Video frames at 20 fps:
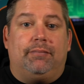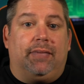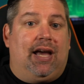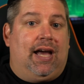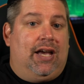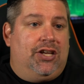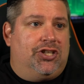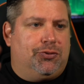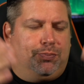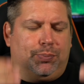
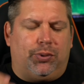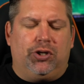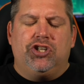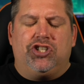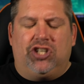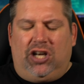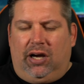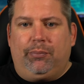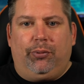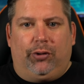as per
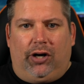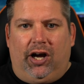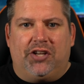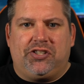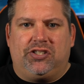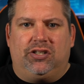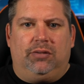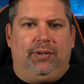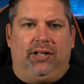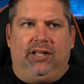Jon
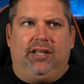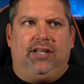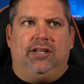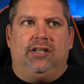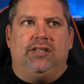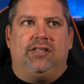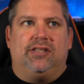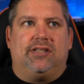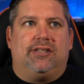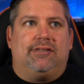Prosser,
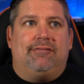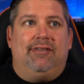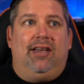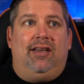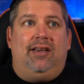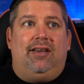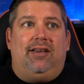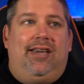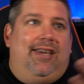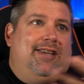because
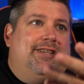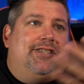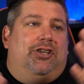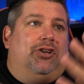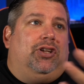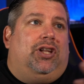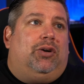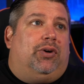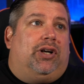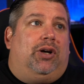he's the
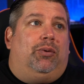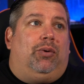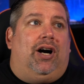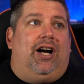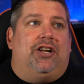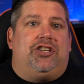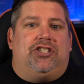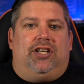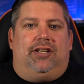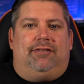only one I
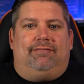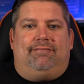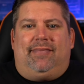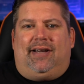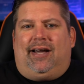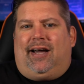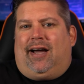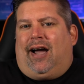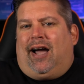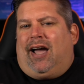watch and
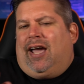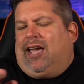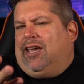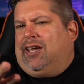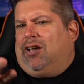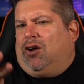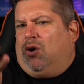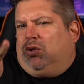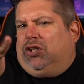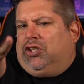
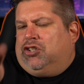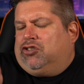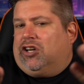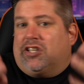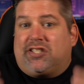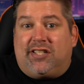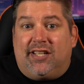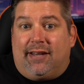I only trust